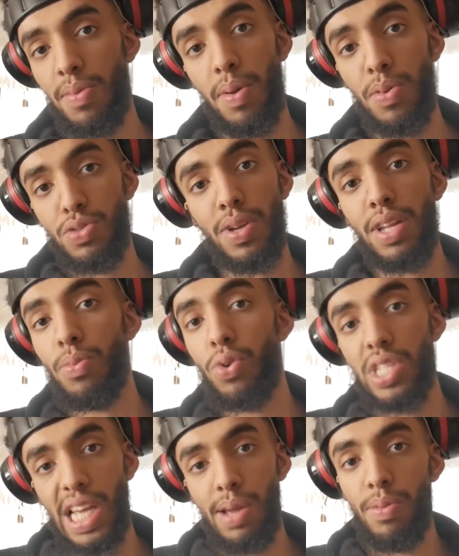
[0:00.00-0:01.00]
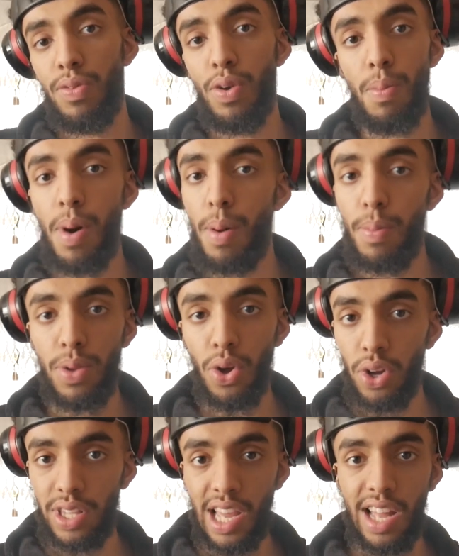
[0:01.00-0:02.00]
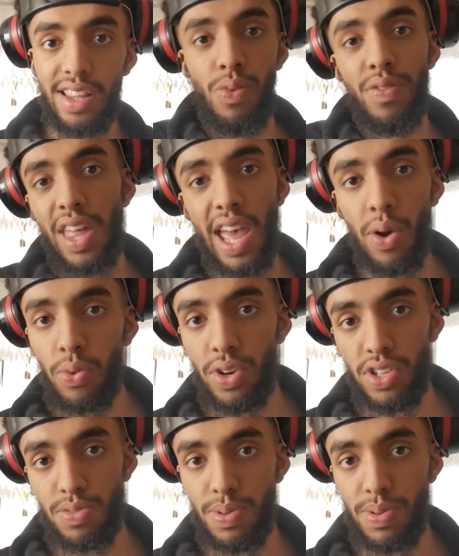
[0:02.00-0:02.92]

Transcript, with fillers: Maybe you're spending more time with your mom, your dad, with their illness,